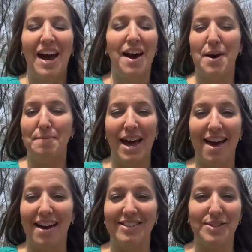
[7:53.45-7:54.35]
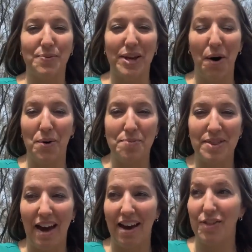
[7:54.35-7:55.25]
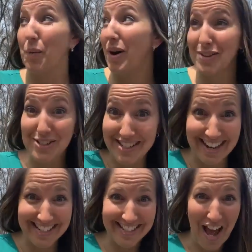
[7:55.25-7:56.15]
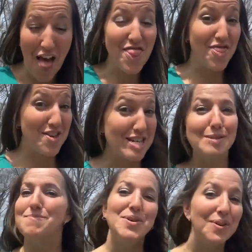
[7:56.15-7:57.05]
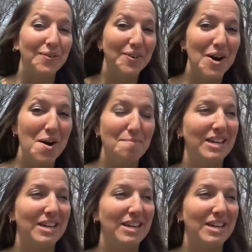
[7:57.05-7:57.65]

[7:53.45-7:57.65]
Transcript: And we hope that the weather stays this beautiful,